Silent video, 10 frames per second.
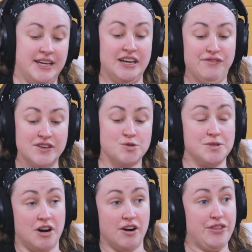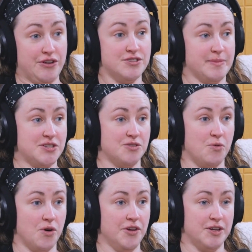If this was our third dimensional
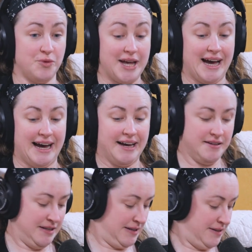world and we had